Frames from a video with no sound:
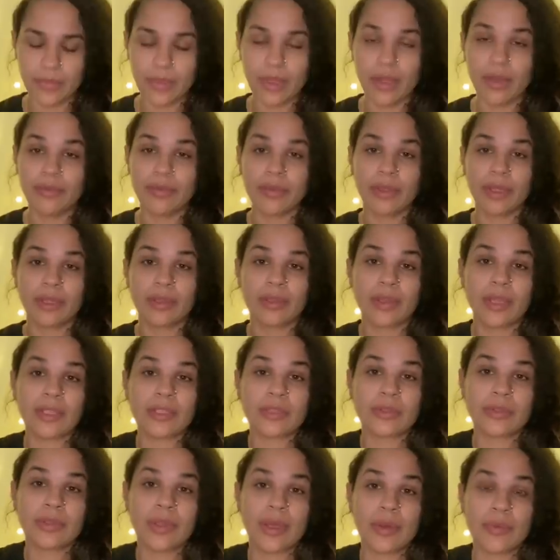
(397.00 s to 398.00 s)

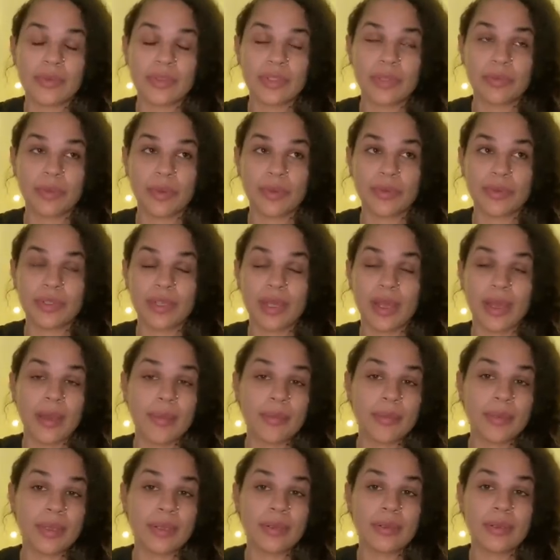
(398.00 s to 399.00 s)
that was supposed to
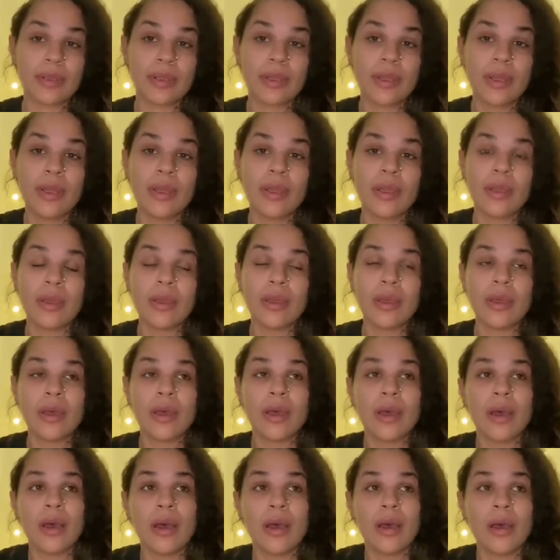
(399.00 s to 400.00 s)
happen.
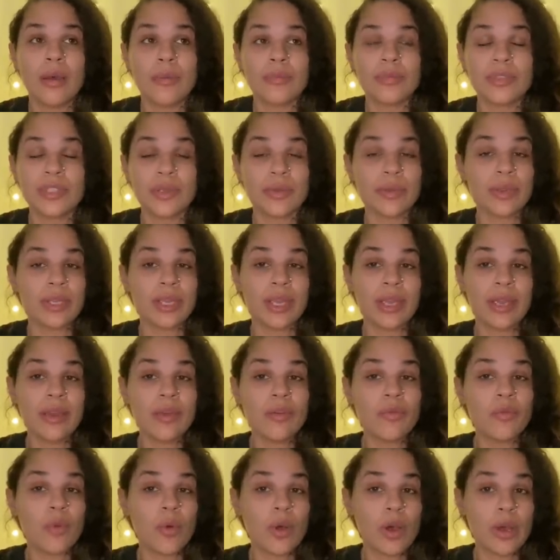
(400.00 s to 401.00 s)
So the King
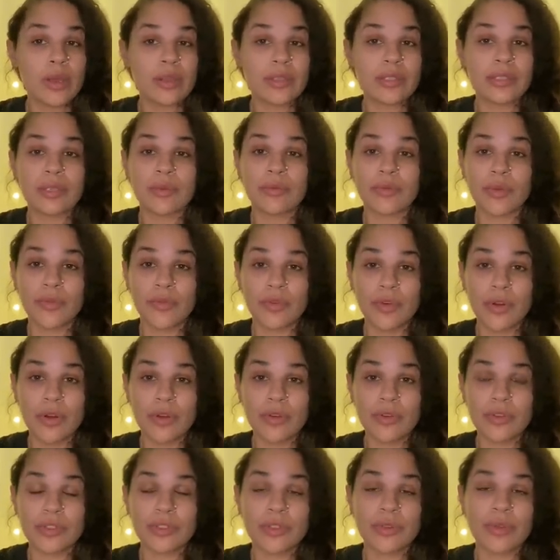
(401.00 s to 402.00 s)
of Wands in
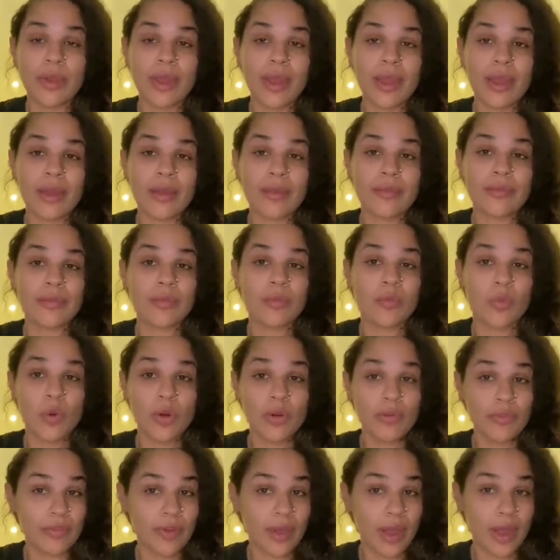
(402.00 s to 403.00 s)
reverse, you have
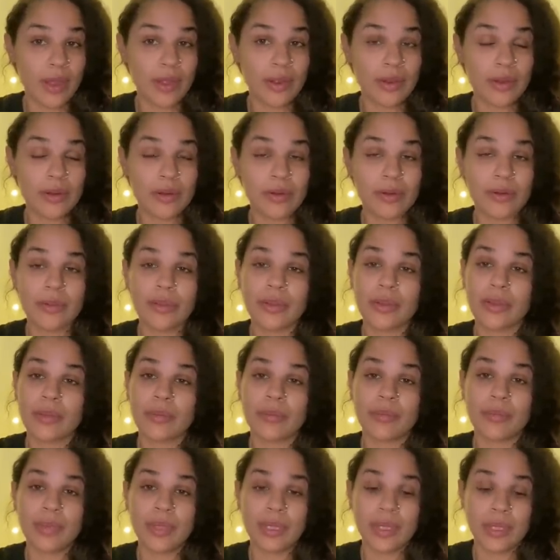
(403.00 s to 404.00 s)
more fire,
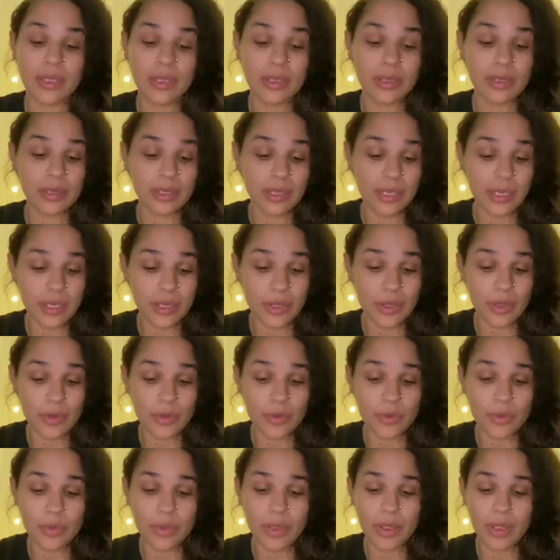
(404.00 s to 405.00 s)
could be
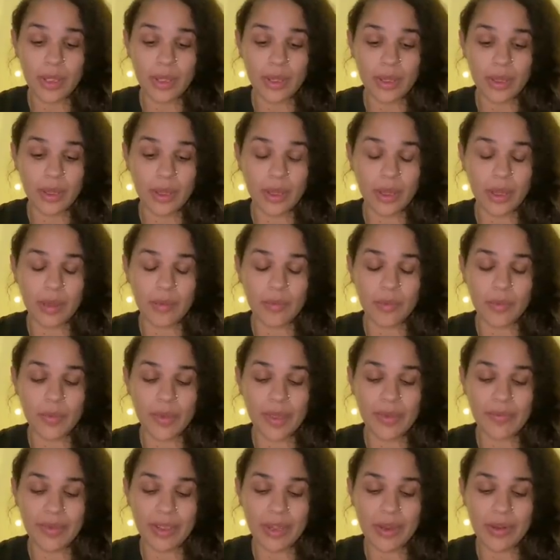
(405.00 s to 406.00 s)
Leo, but we
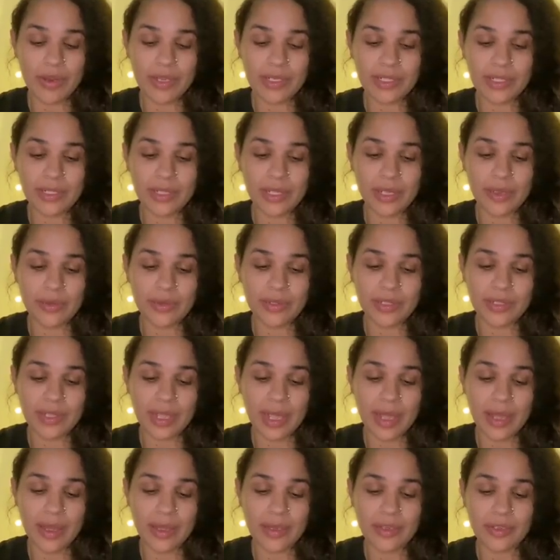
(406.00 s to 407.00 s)
have Aries, Leo,
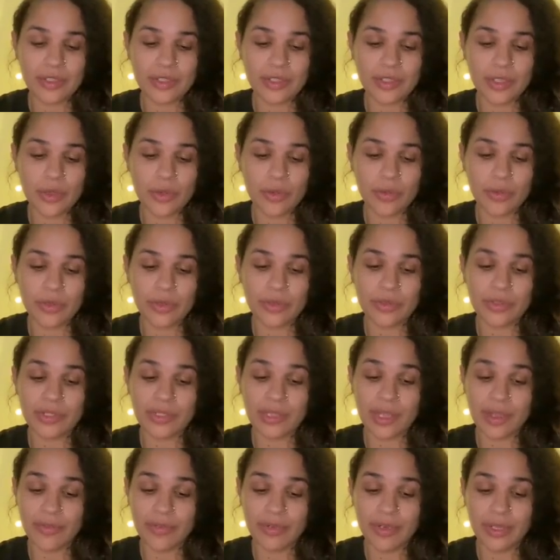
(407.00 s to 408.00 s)
Sag. So there's
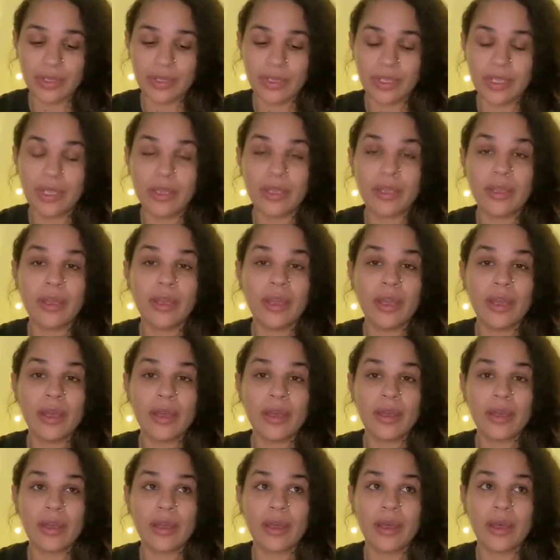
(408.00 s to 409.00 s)
definitely
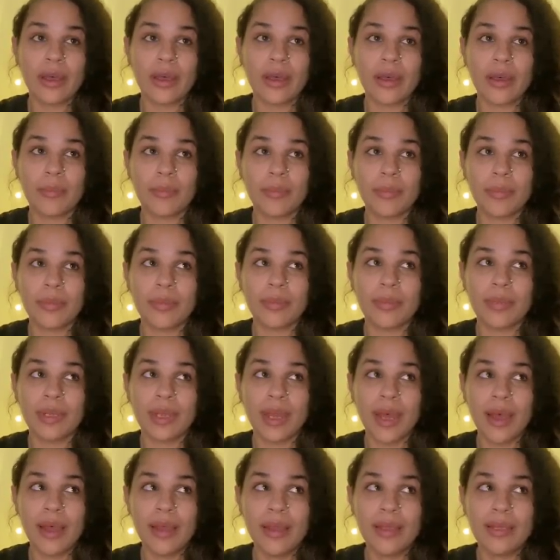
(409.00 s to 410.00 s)

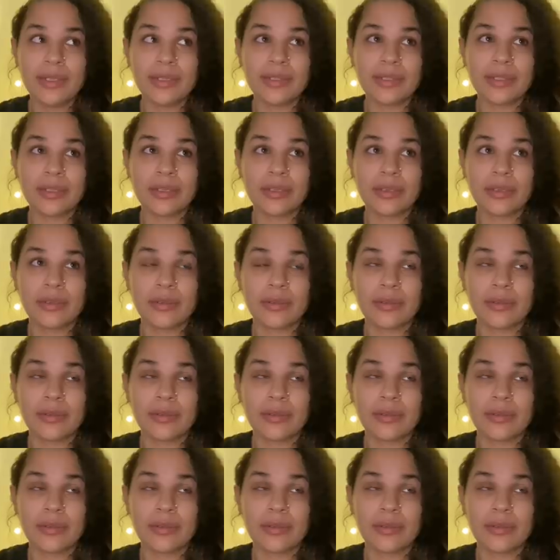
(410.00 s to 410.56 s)
not